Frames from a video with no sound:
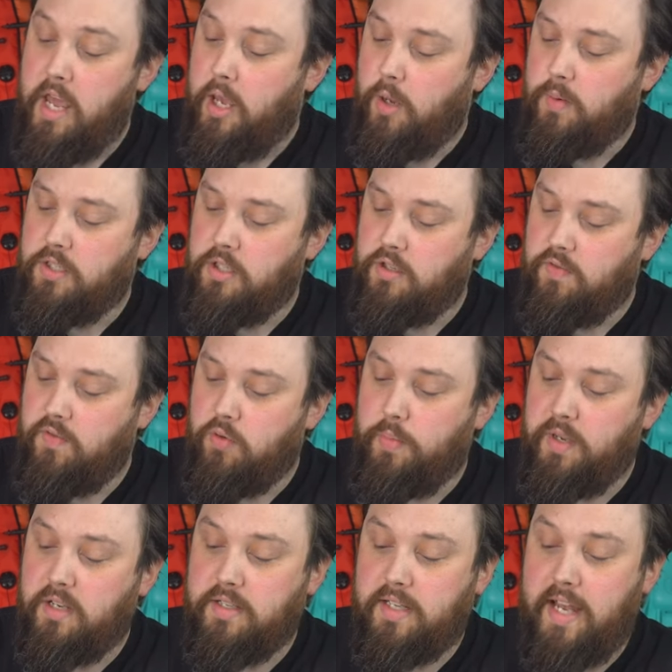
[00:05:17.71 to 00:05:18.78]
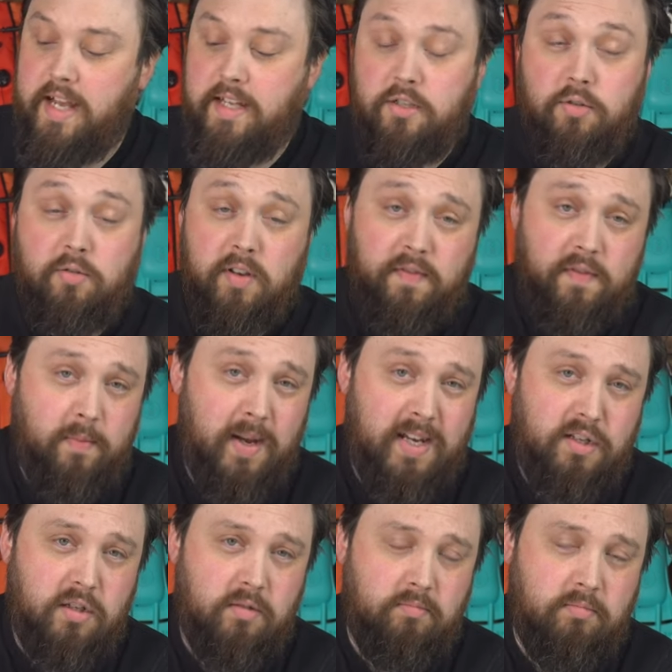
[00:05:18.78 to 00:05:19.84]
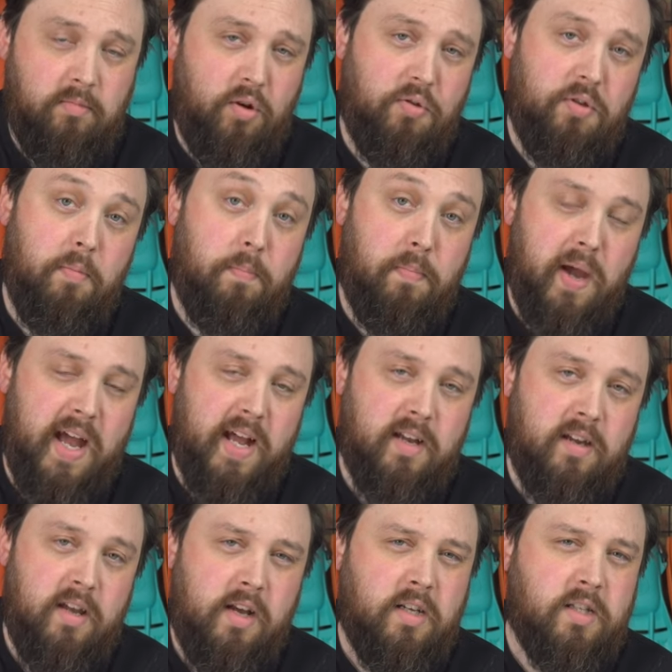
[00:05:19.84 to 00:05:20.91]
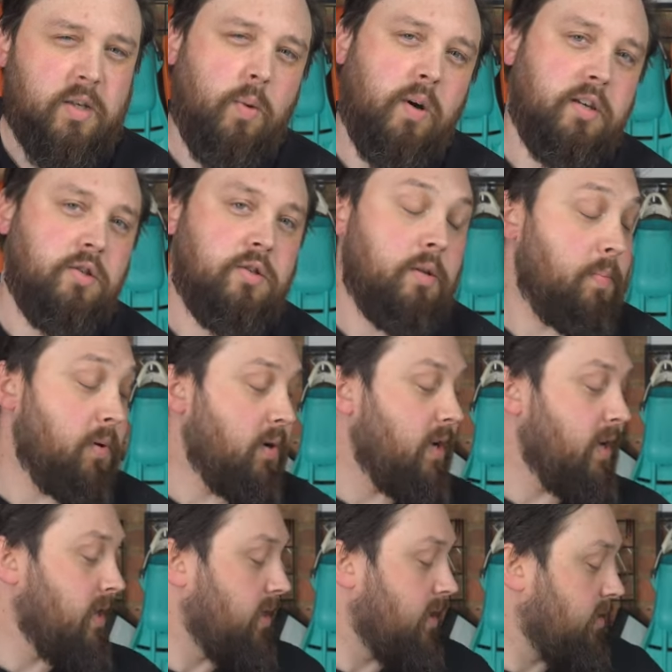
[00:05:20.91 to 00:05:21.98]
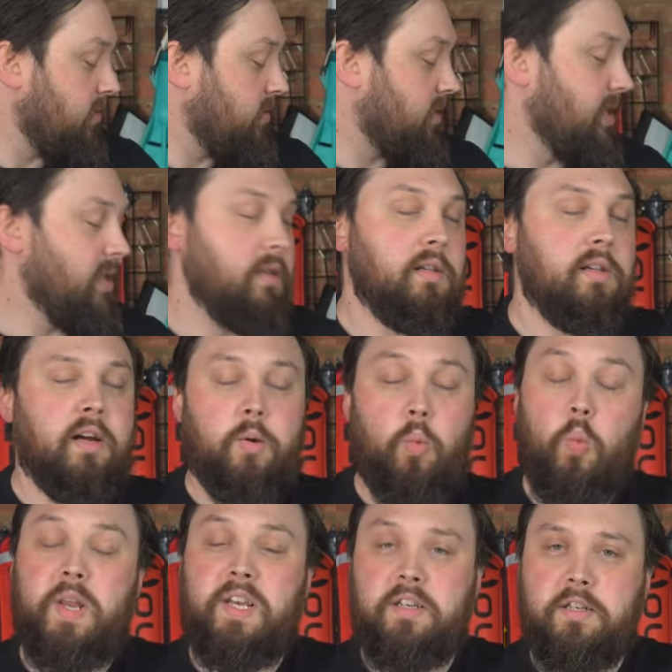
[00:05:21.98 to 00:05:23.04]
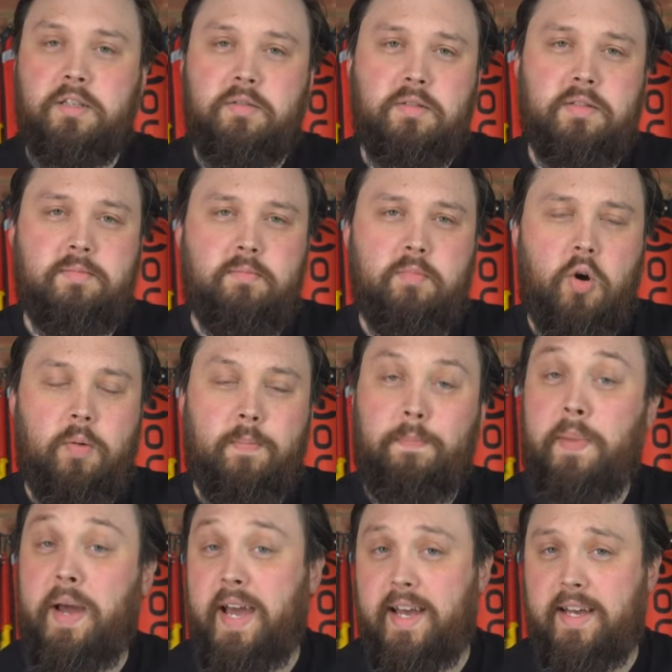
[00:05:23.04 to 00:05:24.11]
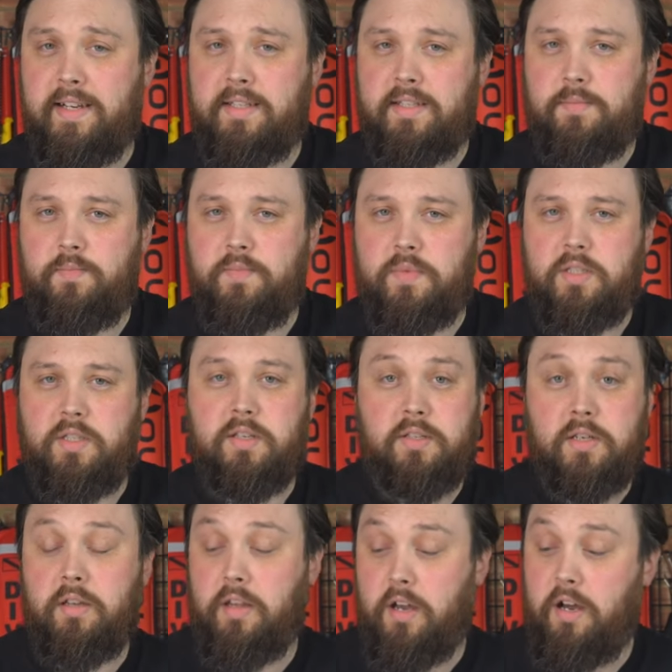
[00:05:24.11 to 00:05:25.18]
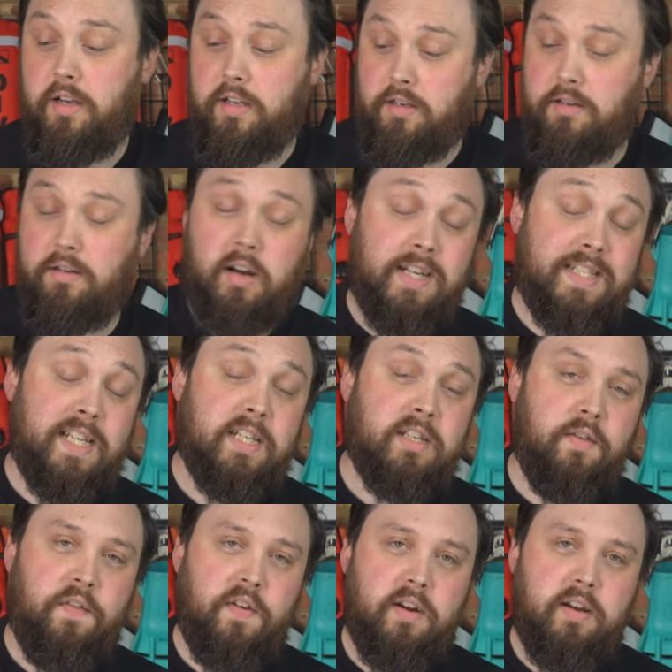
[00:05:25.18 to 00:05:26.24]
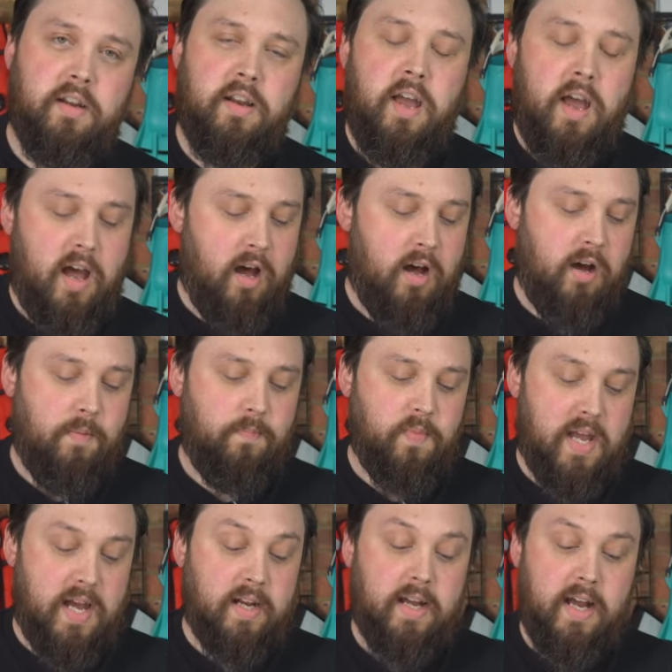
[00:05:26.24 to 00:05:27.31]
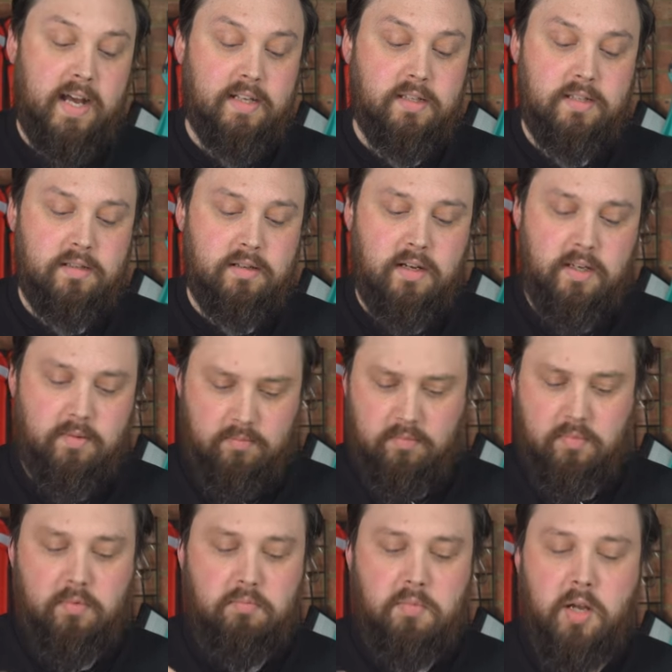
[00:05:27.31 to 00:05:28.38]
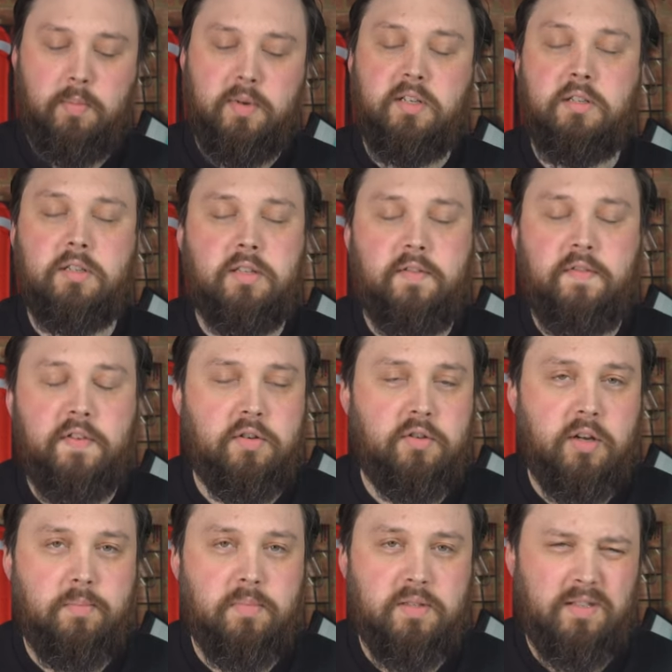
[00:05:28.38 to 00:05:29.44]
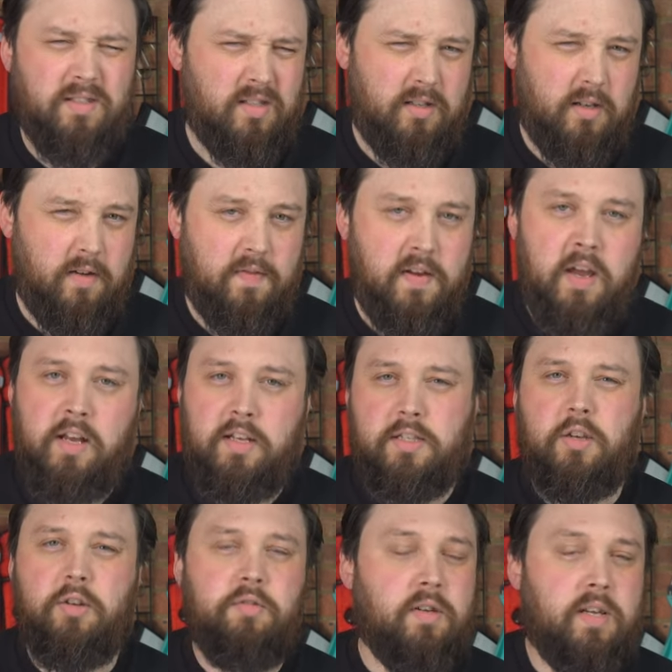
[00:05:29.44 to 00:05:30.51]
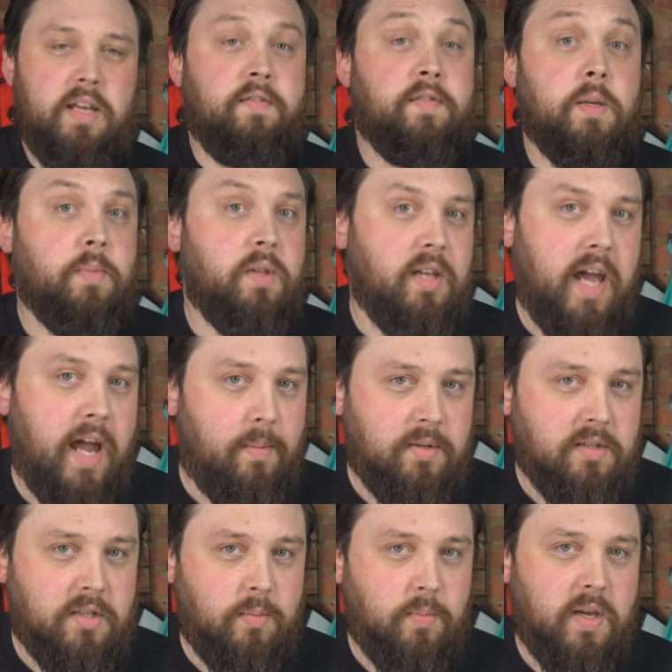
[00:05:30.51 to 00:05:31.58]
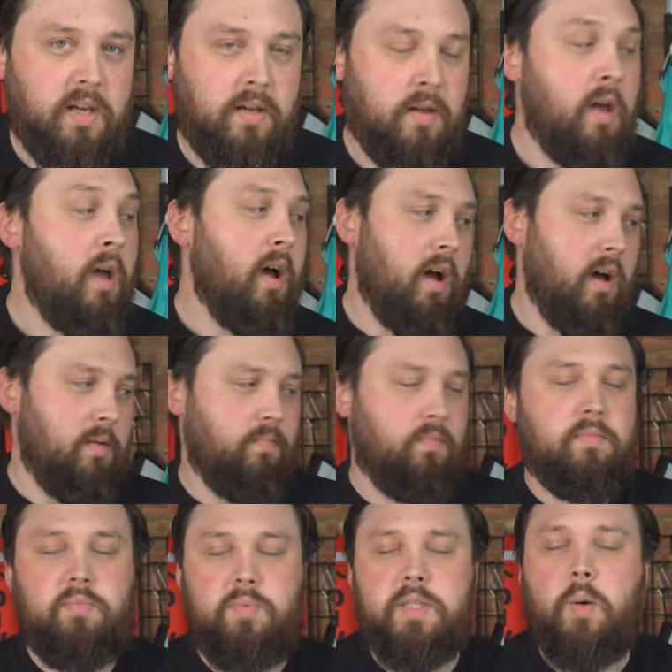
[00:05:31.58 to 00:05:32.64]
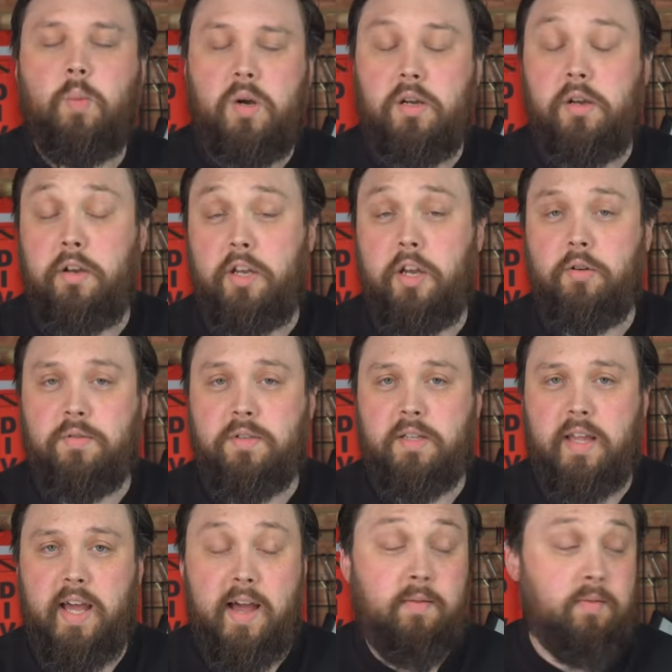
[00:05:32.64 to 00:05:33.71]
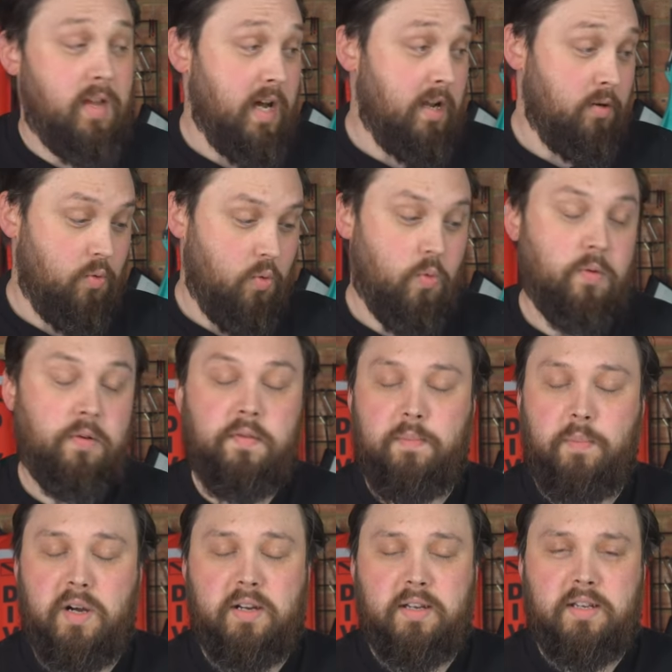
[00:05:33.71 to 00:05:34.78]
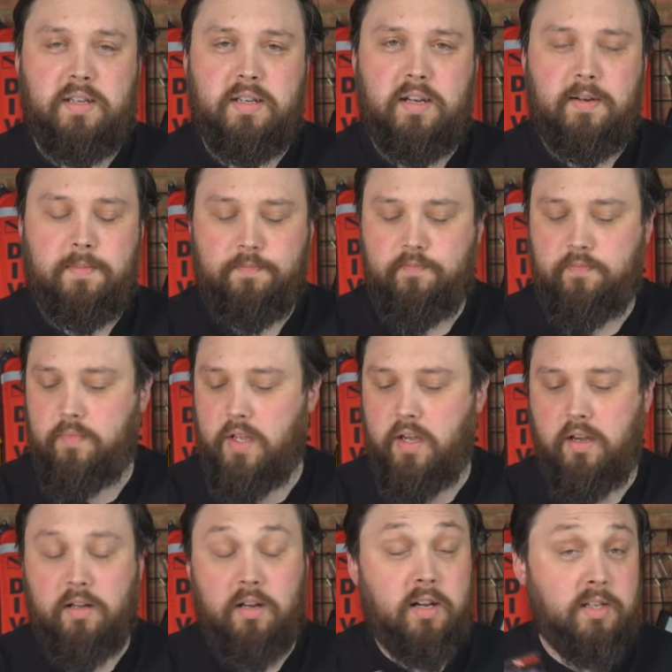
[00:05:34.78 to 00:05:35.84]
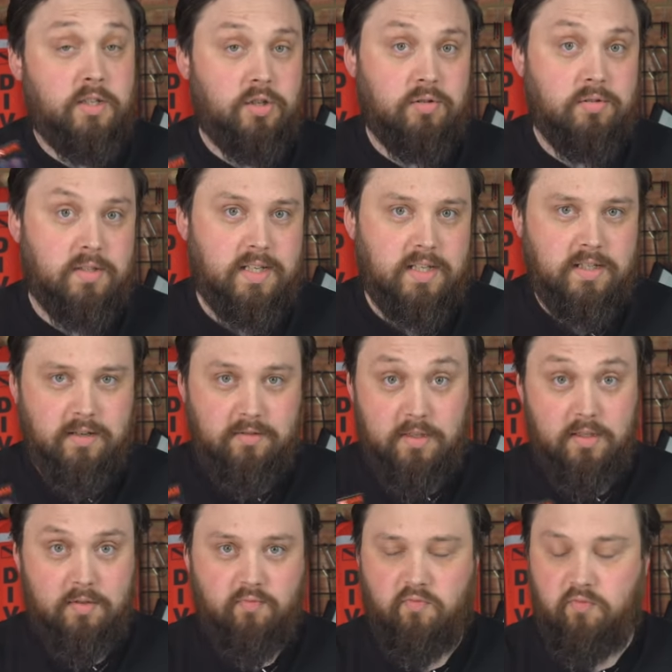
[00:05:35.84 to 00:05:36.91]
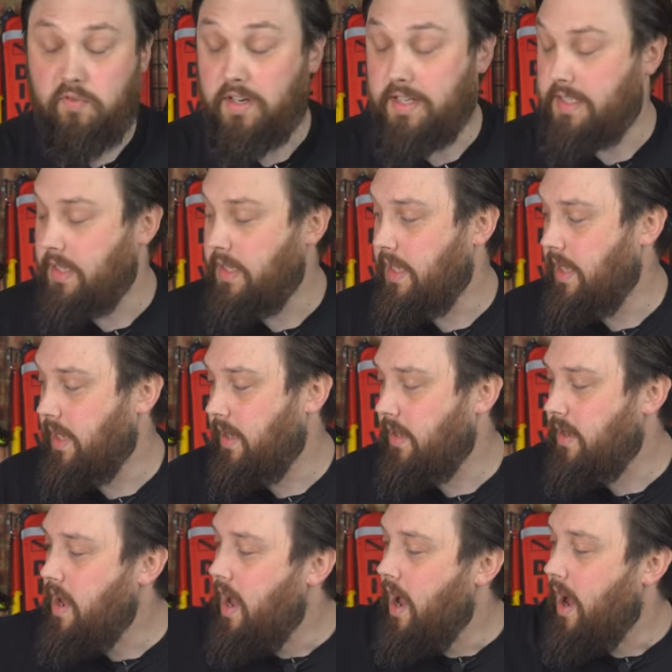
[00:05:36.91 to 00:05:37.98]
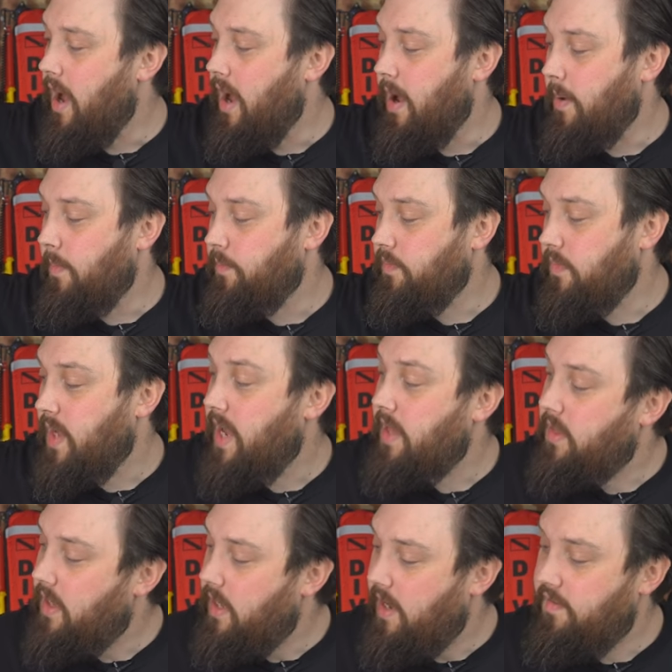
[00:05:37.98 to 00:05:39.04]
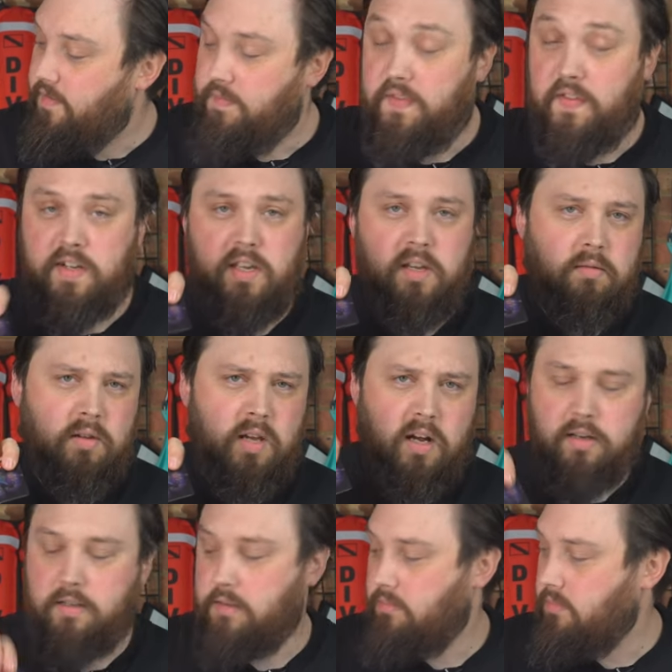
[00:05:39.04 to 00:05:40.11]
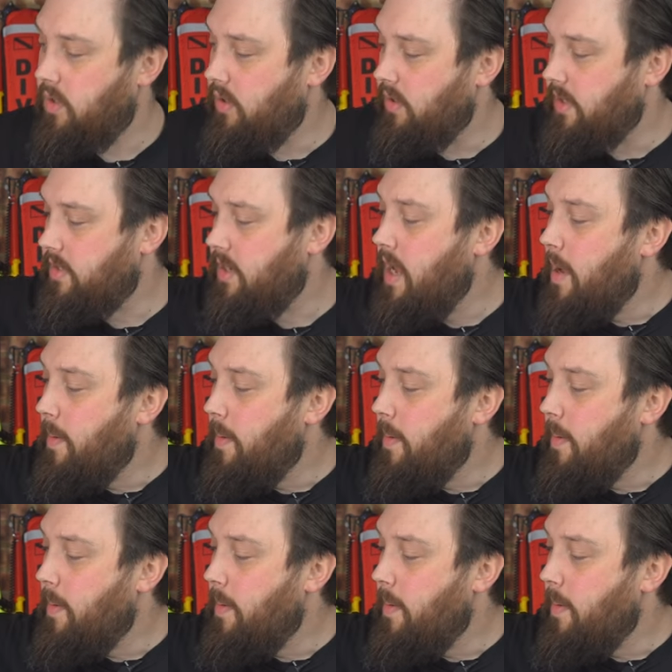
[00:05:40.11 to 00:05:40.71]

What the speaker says: It was useful because it has your information on the back. So I used to put it in those little like windows on bags just so that I could identify it. And it has like emergency phone numbers and stuff. So if something happened to me, someone could go to that and all of my like insurance details is right there. And they have funky colors on it.